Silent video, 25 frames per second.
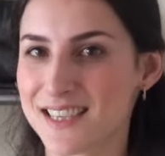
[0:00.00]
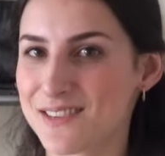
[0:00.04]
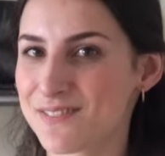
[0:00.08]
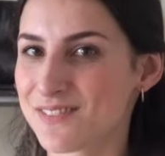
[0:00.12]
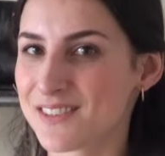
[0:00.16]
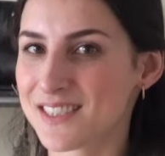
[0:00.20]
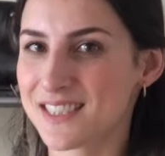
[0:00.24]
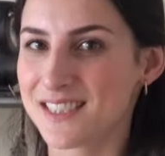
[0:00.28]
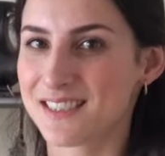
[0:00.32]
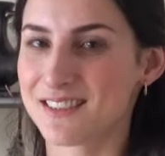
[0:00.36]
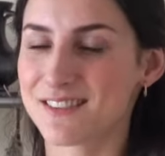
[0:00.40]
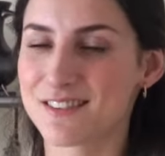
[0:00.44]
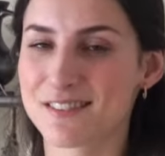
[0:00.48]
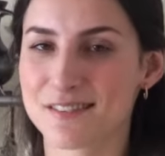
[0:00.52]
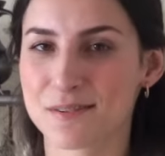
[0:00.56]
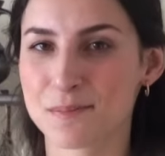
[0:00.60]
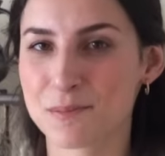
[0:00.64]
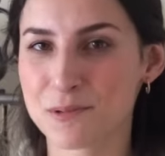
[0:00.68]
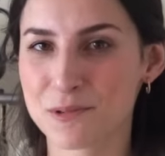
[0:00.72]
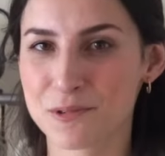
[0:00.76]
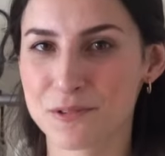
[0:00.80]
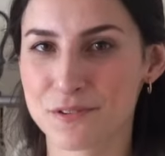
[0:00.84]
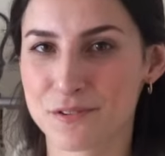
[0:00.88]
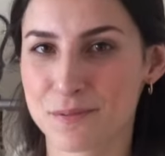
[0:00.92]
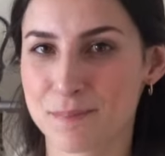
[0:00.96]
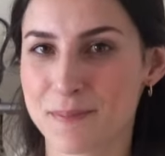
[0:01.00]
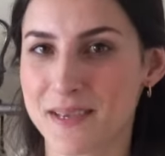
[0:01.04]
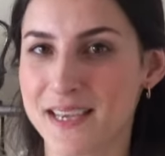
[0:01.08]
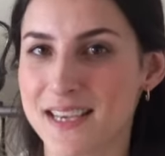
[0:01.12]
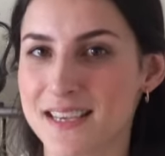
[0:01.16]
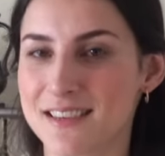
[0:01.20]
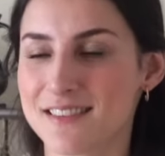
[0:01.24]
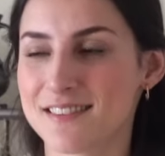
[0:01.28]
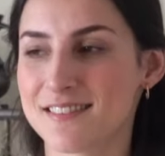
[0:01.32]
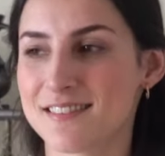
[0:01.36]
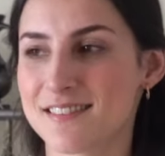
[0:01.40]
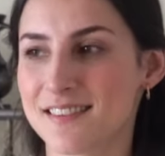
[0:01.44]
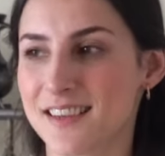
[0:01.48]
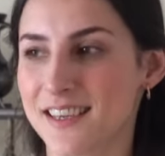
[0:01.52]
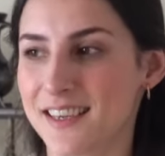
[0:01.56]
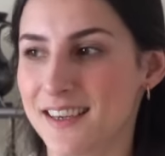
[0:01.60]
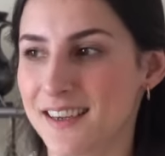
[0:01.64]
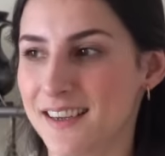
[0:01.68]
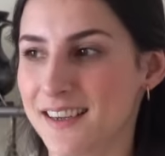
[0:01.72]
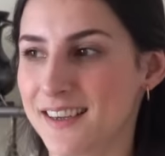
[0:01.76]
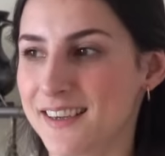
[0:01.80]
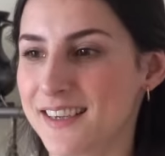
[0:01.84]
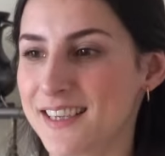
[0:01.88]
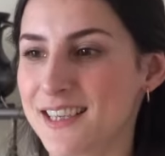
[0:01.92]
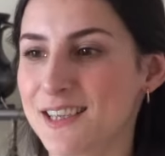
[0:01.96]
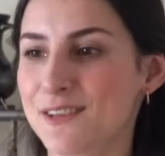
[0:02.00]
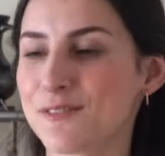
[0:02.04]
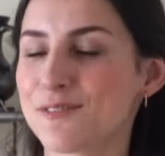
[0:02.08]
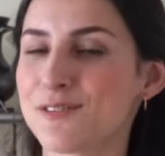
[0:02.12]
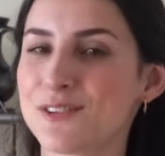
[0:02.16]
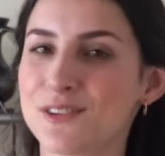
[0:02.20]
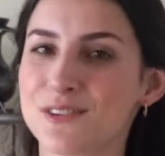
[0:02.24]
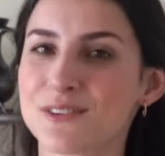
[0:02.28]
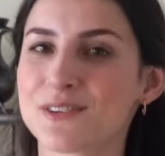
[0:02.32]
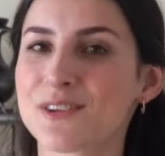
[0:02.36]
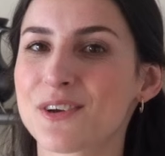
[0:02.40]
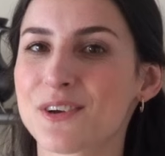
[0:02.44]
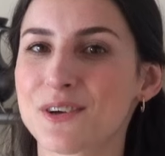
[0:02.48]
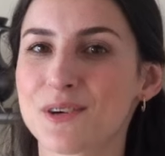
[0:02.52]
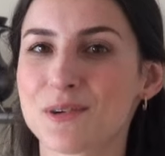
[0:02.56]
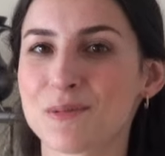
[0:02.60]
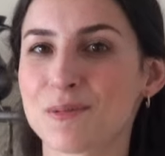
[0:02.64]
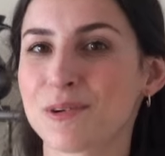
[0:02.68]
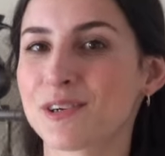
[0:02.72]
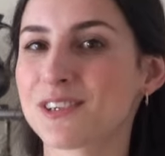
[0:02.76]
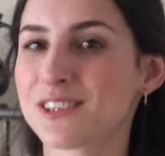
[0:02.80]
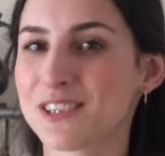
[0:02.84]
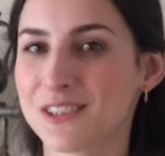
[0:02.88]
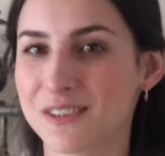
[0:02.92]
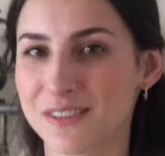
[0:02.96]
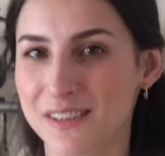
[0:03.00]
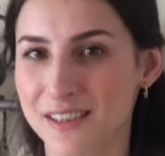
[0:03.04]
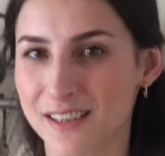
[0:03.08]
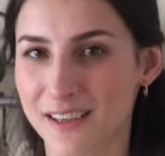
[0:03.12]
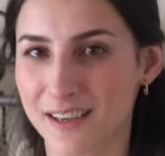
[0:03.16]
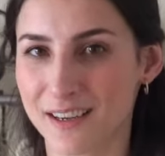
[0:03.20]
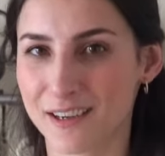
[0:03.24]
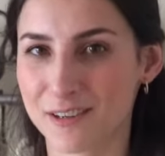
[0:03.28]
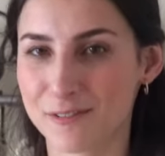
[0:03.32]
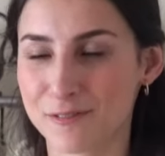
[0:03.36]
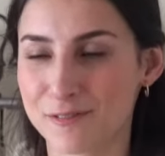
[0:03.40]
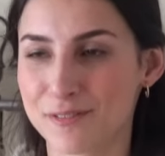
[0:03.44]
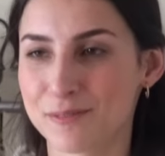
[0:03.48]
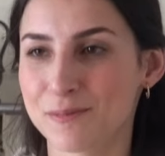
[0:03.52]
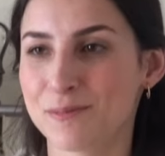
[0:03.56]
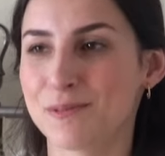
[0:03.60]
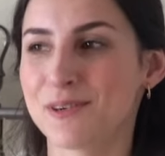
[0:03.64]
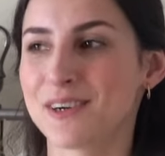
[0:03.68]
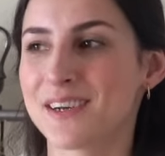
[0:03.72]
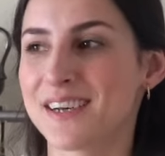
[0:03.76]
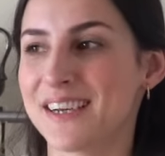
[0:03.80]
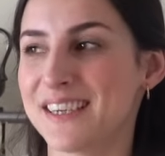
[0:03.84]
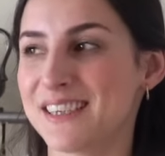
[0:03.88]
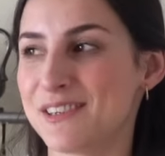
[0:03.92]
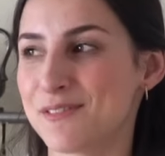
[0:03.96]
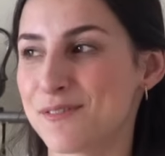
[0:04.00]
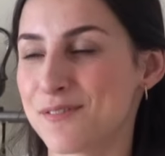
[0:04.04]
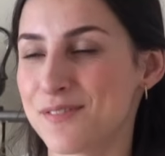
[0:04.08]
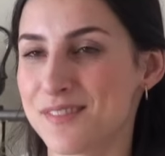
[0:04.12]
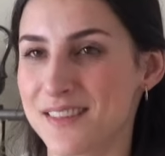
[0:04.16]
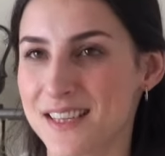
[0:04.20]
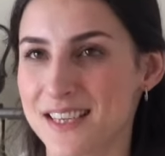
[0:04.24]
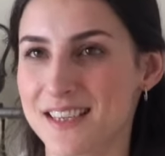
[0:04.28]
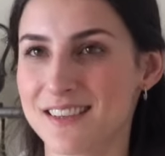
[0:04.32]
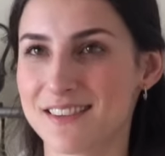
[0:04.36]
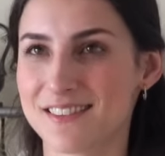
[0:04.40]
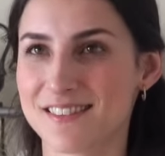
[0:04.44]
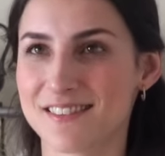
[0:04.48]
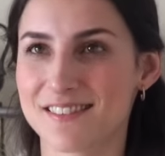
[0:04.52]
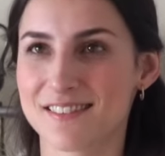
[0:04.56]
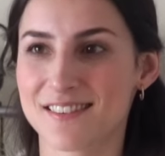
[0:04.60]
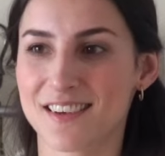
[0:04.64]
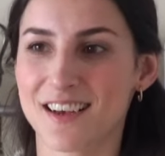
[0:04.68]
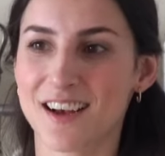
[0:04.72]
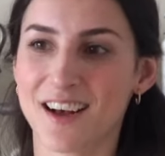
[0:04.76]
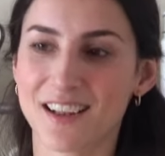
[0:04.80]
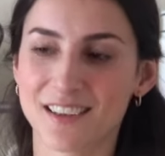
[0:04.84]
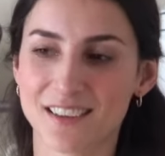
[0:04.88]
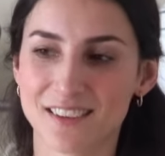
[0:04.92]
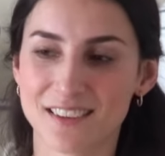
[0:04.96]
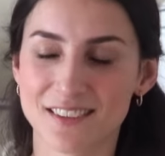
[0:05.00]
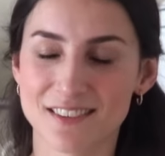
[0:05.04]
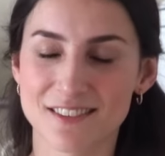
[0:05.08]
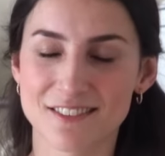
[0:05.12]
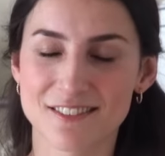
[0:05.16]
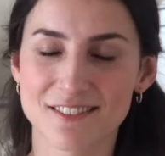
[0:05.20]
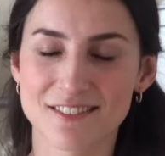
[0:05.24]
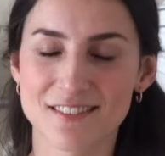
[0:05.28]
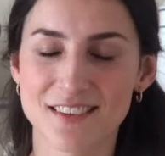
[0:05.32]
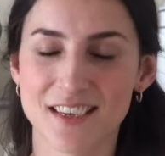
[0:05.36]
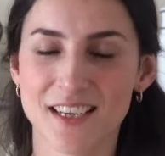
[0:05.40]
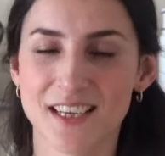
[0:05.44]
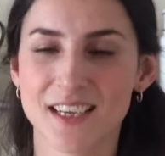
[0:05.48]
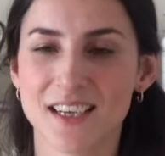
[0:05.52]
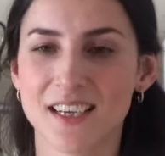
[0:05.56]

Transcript: even in a small space, if you know what you love, what kind of things, colours,